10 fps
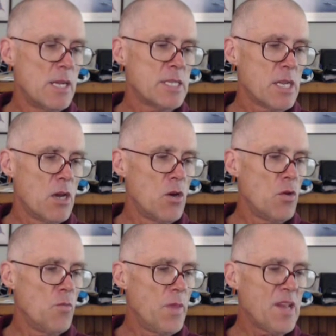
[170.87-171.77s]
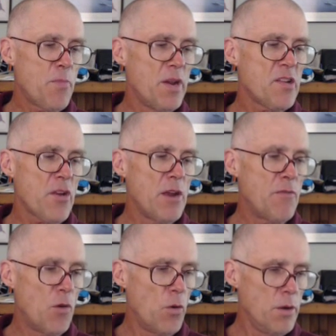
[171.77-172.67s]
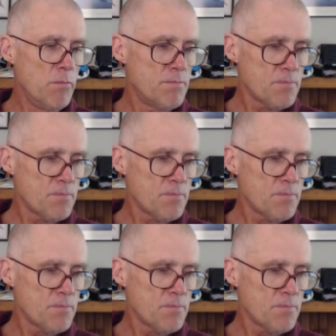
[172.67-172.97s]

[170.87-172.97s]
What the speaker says: So that's pretty straightforward.